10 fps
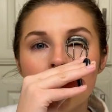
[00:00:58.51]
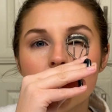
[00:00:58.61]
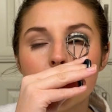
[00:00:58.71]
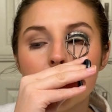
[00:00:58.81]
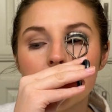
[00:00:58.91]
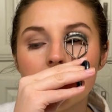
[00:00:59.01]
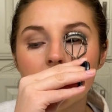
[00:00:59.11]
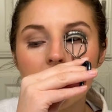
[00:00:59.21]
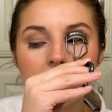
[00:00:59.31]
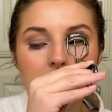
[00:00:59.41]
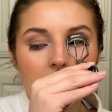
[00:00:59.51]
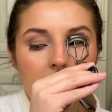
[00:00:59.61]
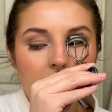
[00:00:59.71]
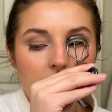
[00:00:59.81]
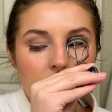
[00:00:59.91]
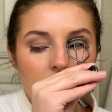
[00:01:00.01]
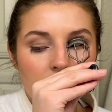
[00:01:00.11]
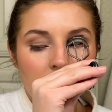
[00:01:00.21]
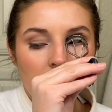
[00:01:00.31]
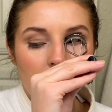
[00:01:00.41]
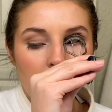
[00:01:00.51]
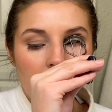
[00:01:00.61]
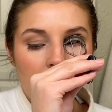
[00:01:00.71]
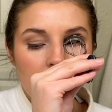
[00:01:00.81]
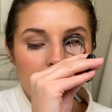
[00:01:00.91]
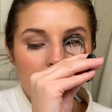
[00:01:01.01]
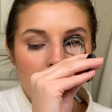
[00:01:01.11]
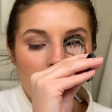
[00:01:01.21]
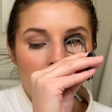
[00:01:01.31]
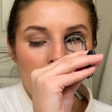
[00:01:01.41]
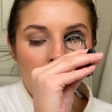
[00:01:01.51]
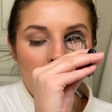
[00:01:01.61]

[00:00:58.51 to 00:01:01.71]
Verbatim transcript: She posted last night that she's doing a warehouse sale